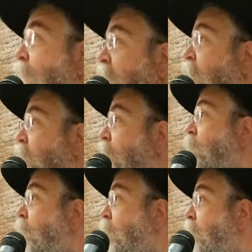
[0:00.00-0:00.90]
Vertz
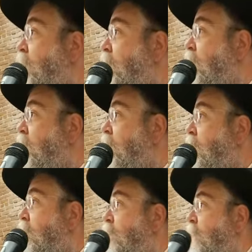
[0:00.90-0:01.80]
Nesoyer.
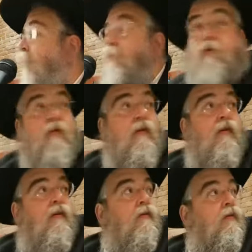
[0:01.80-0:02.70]
That was it.
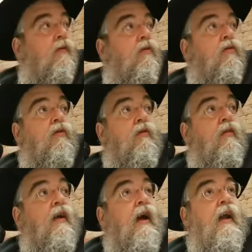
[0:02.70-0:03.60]
Zuk
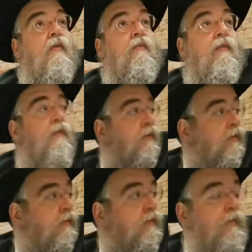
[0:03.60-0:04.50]
Tzlachayim.
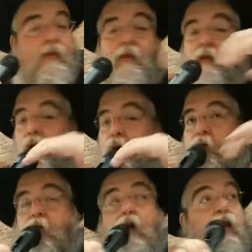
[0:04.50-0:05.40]
Can uh,
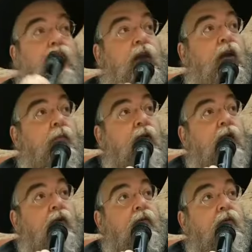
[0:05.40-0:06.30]
uh, you hear me
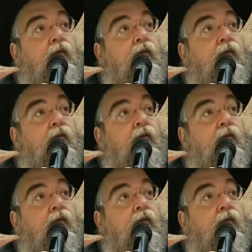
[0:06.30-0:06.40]
now?